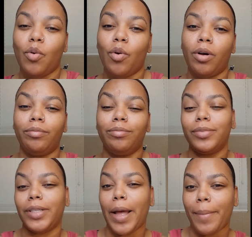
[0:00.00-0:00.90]
Well,
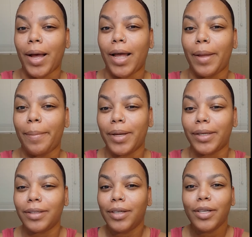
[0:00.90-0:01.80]
not bye,
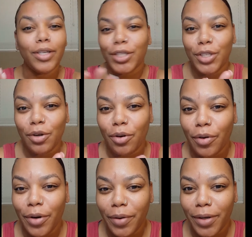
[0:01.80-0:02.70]
but don't
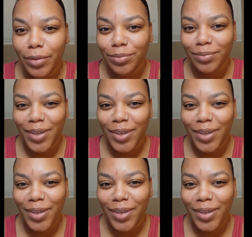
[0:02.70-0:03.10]
go anywhere.